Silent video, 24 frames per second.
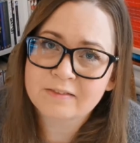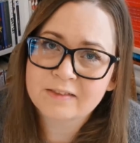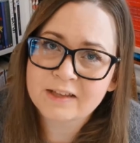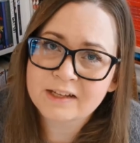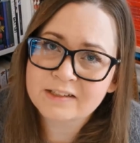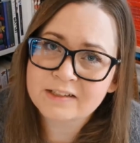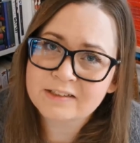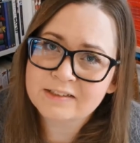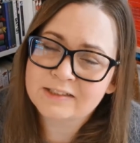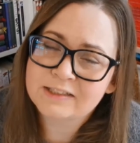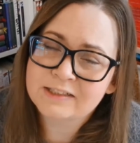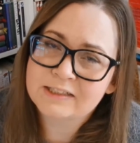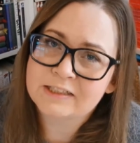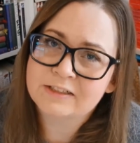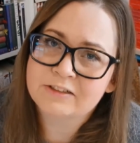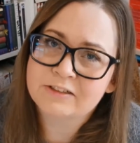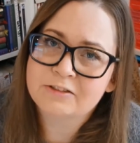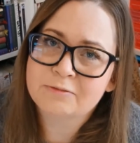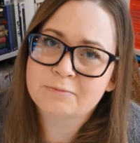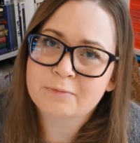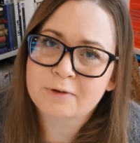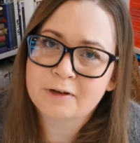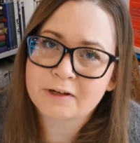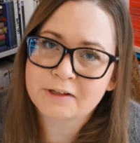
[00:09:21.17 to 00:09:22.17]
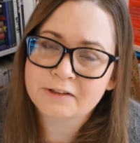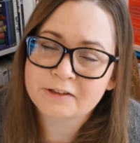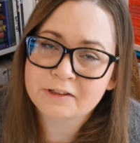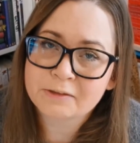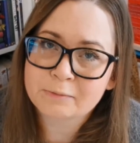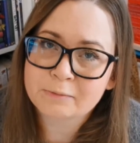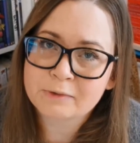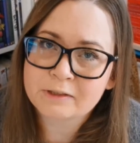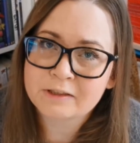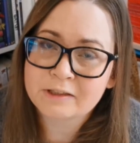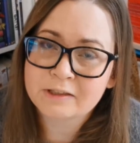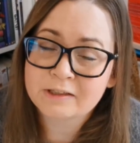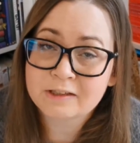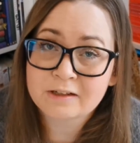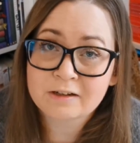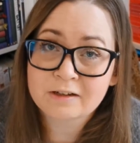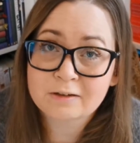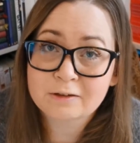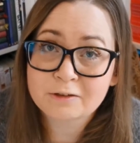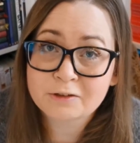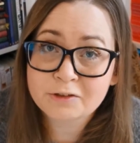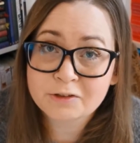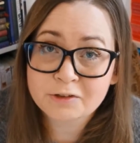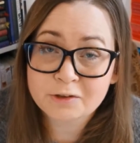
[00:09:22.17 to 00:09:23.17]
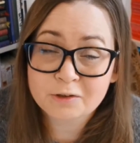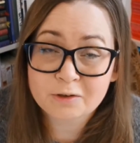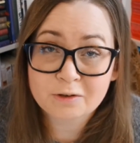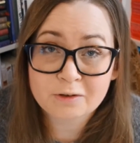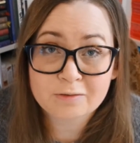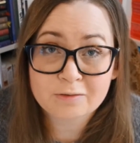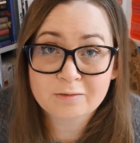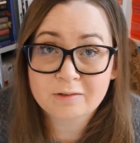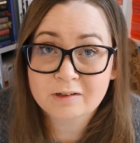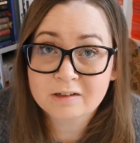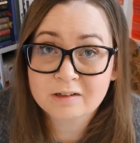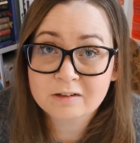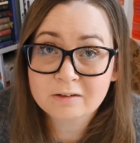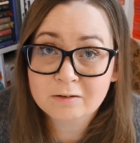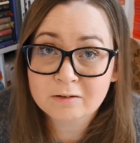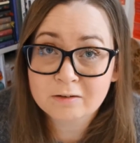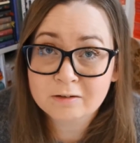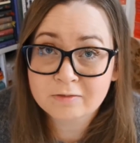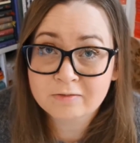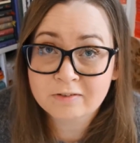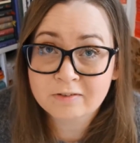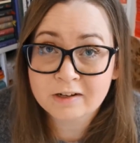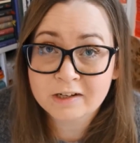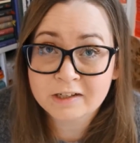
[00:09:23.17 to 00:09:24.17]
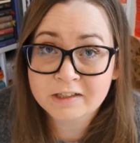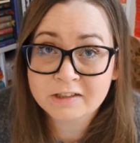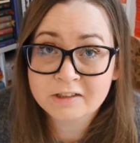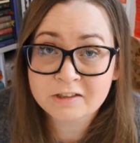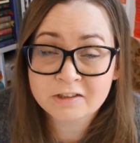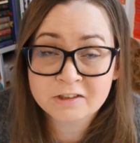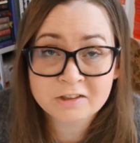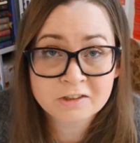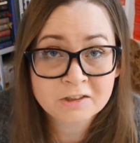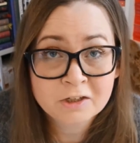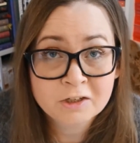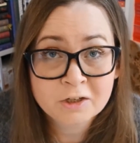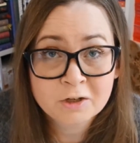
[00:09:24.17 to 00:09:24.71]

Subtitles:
That scene reminded me a lot of a cockfight